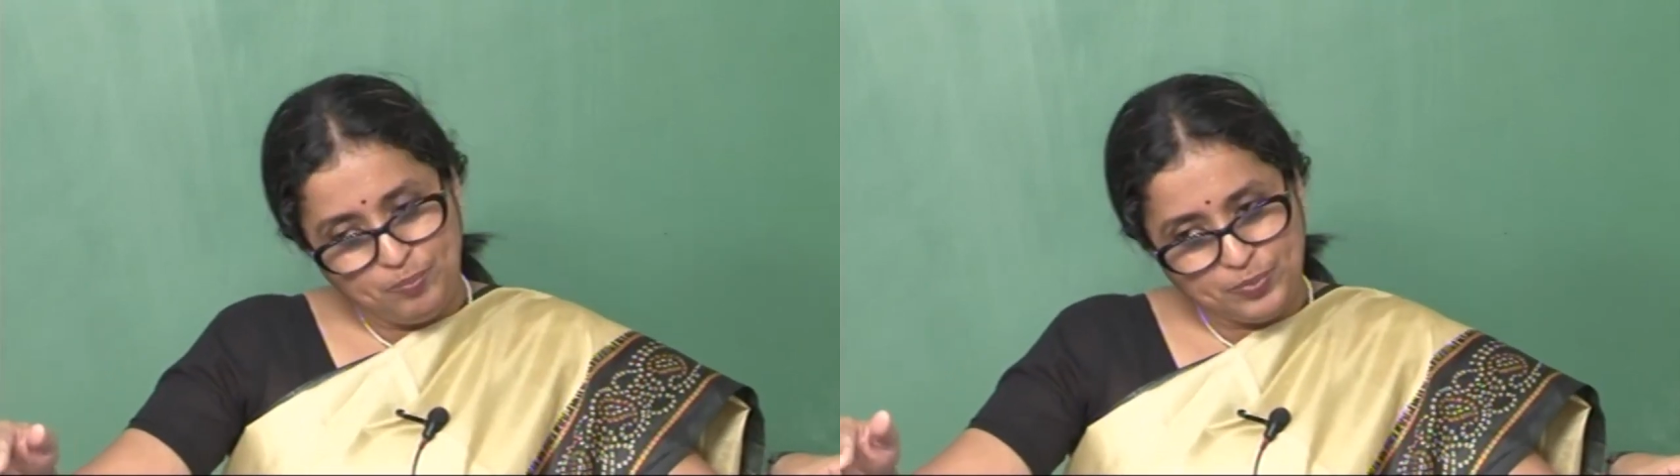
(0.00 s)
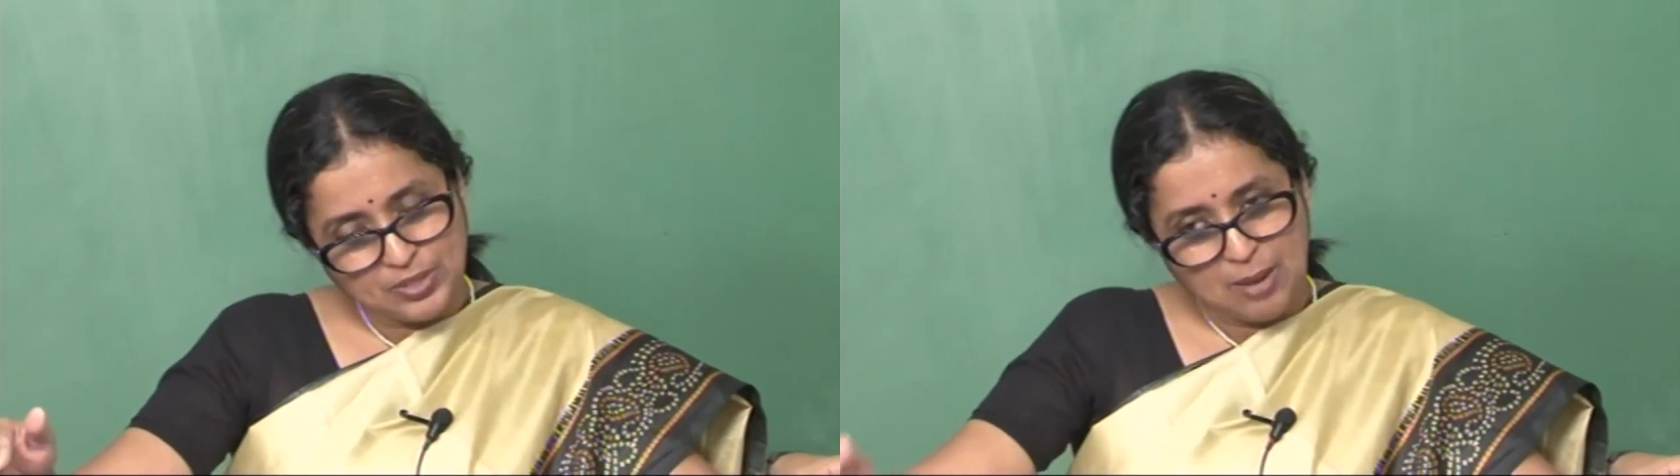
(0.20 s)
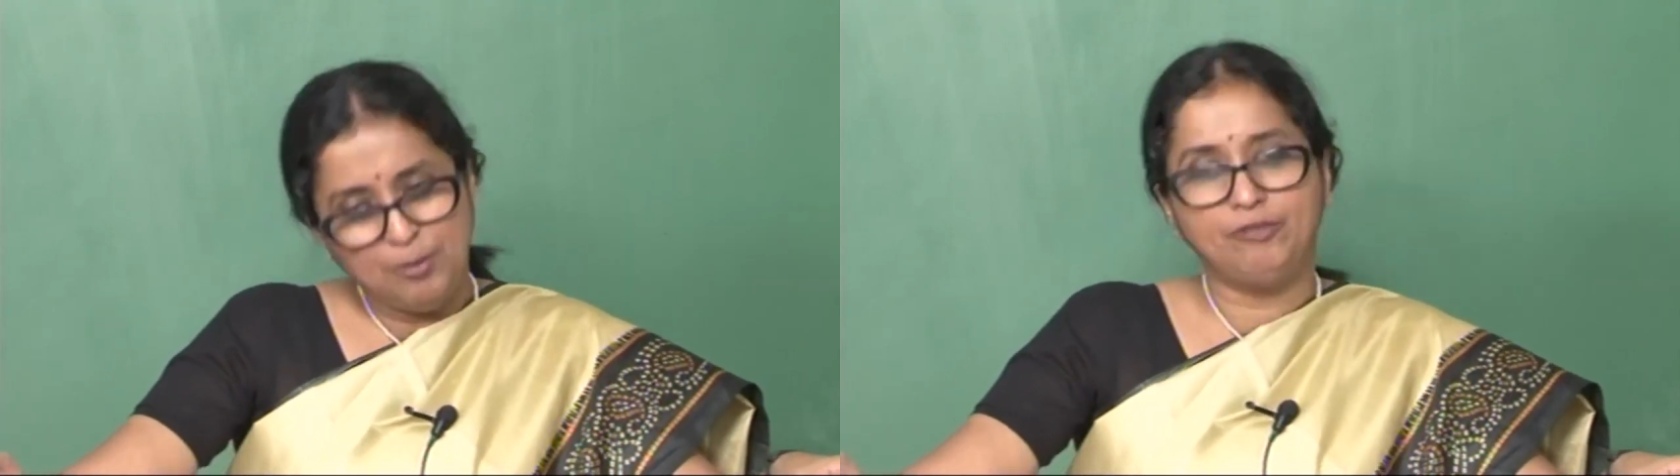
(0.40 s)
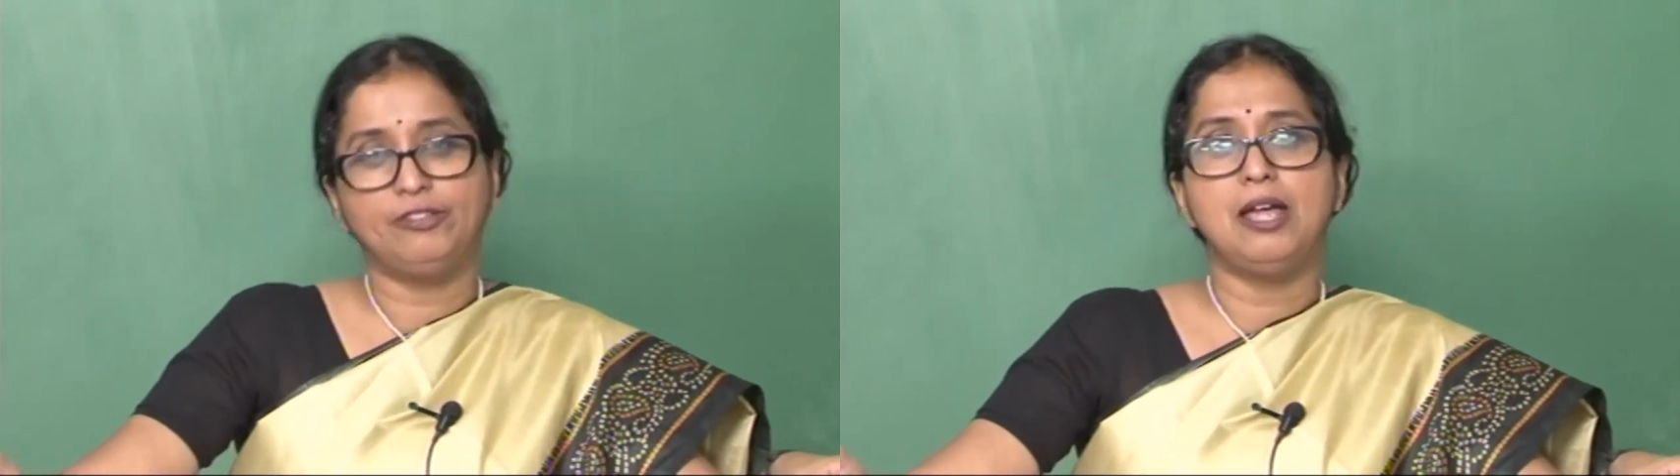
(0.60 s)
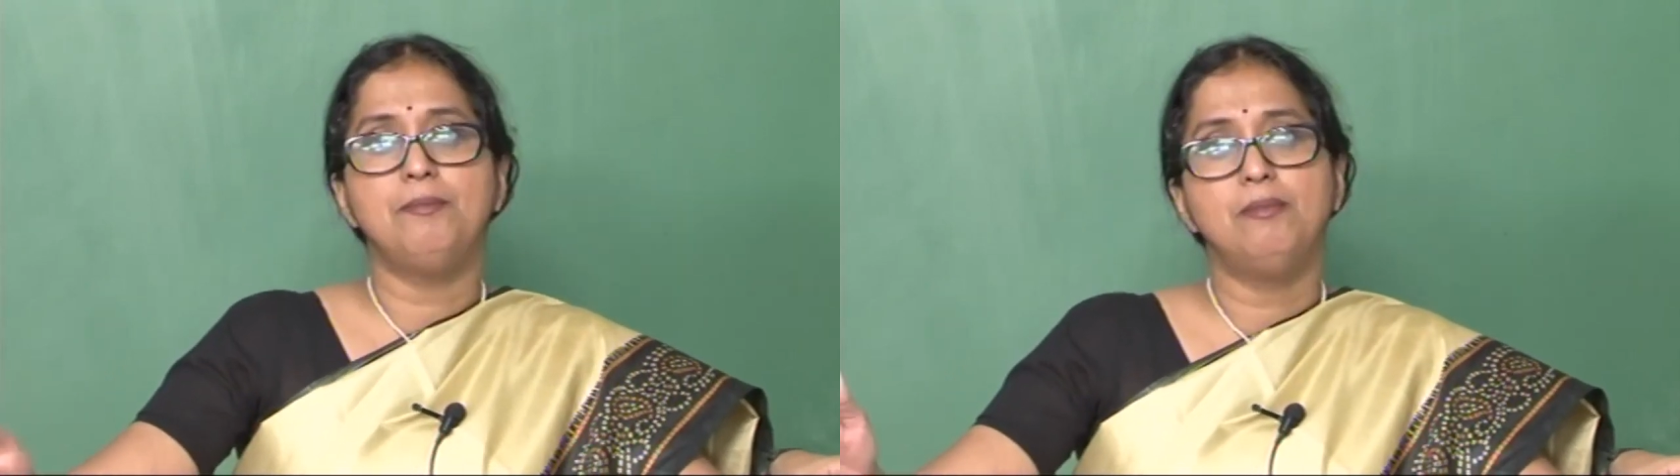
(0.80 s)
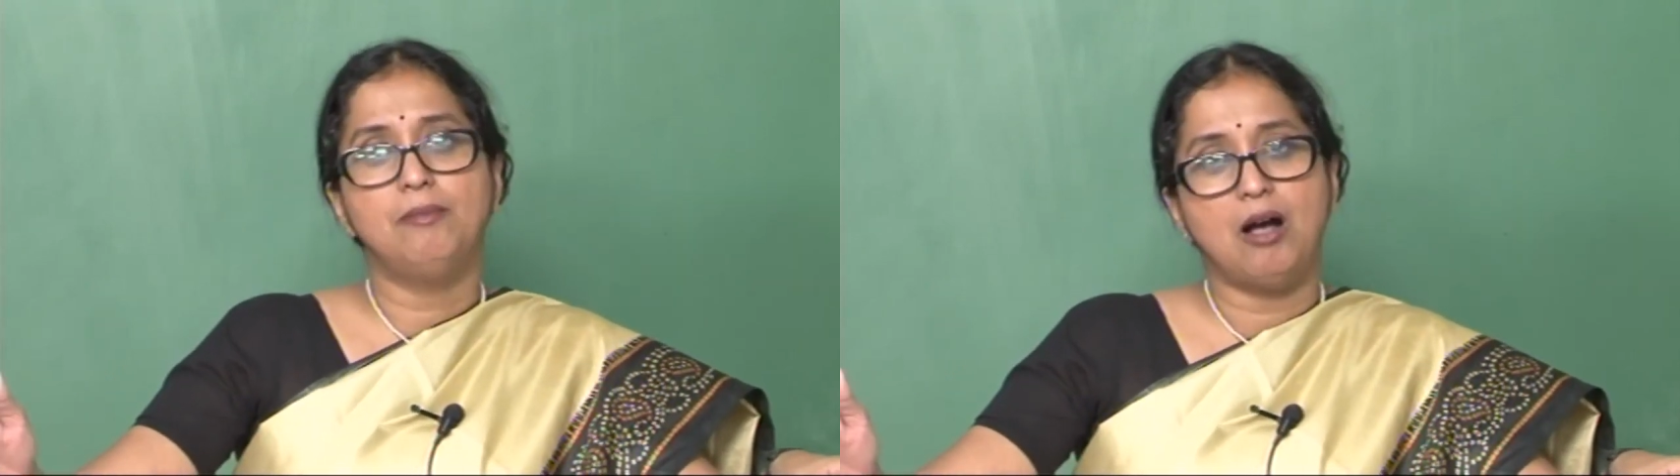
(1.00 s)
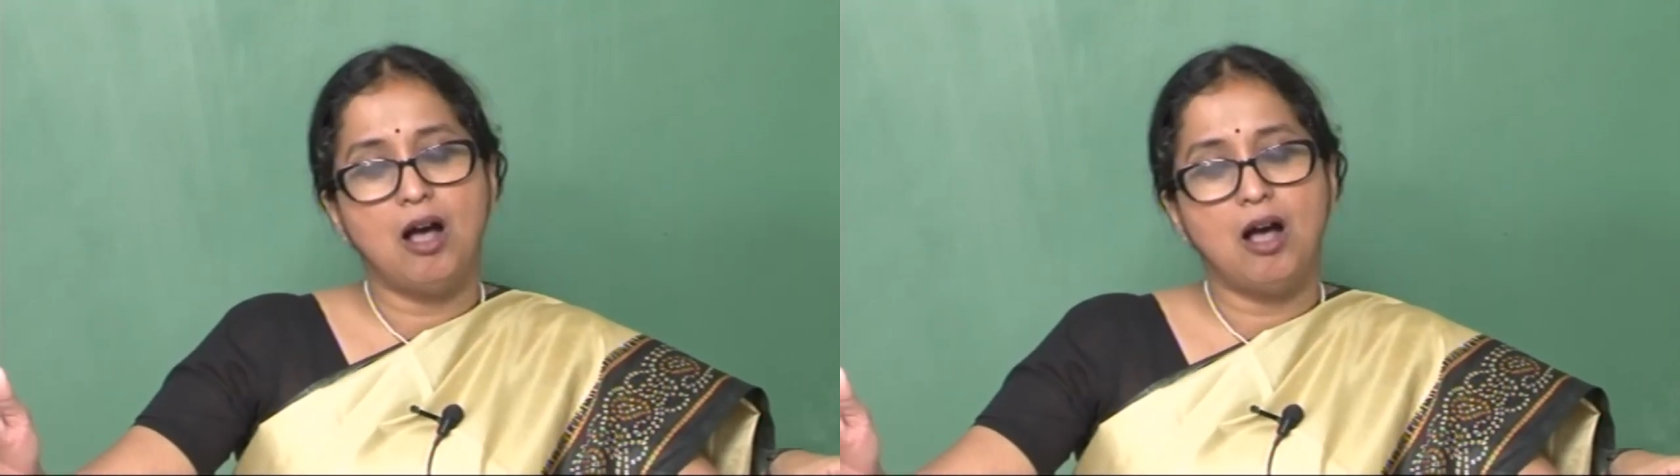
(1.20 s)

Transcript: some of them